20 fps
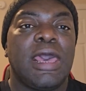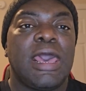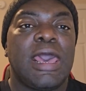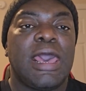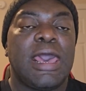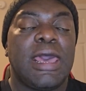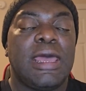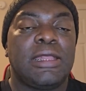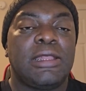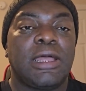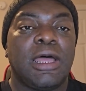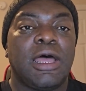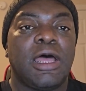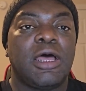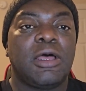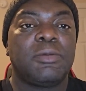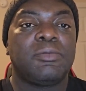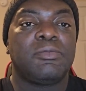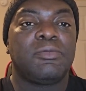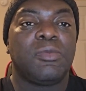
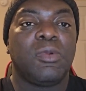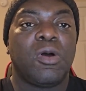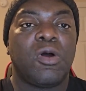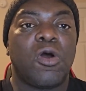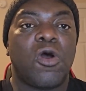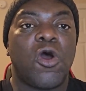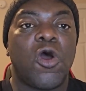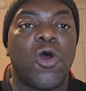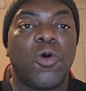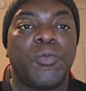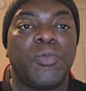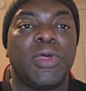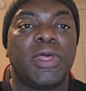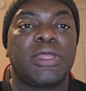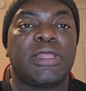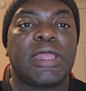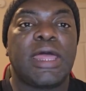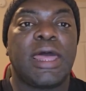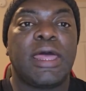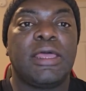and
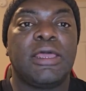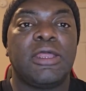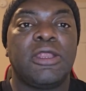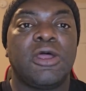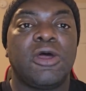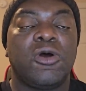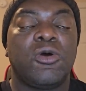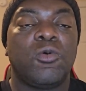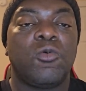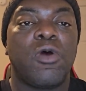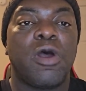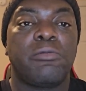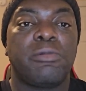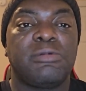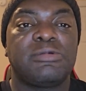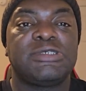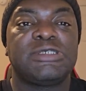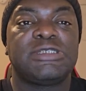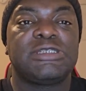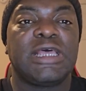hoping that one of
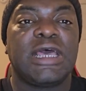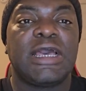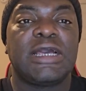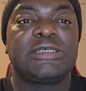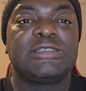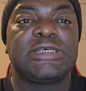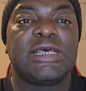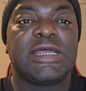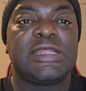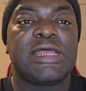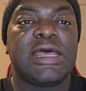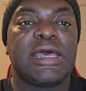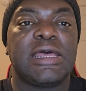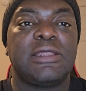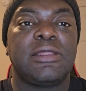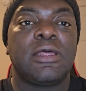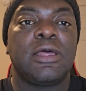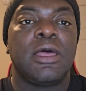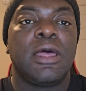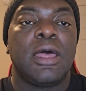them sticks, and
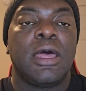then